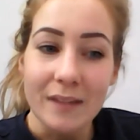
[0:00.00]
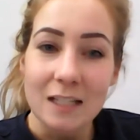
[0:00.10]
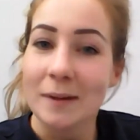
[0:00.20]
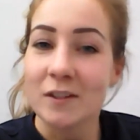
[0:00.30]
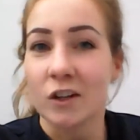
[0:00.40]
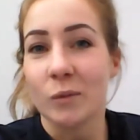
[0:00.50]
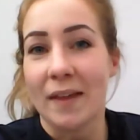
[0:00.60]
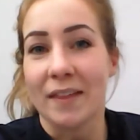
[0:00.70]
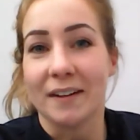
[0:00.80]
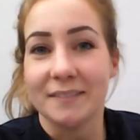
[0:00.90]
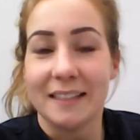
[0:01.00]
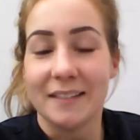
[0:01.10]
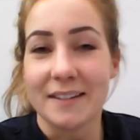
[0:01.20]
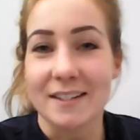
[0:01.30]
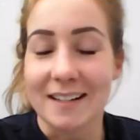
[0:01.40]
Depending on the weather, if
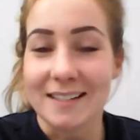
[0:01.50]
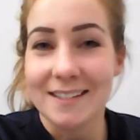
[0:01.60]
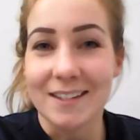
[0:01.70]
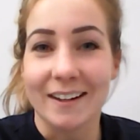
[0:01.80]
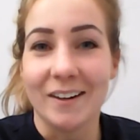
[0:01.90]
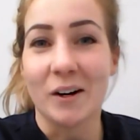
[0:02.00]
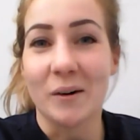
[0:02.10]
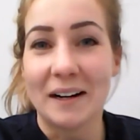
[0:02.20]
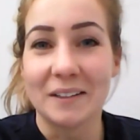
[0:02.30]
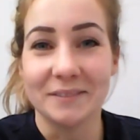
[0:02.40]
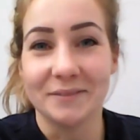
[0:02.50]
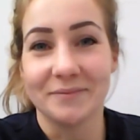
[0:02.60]
it's nice and sunny, I'll go out.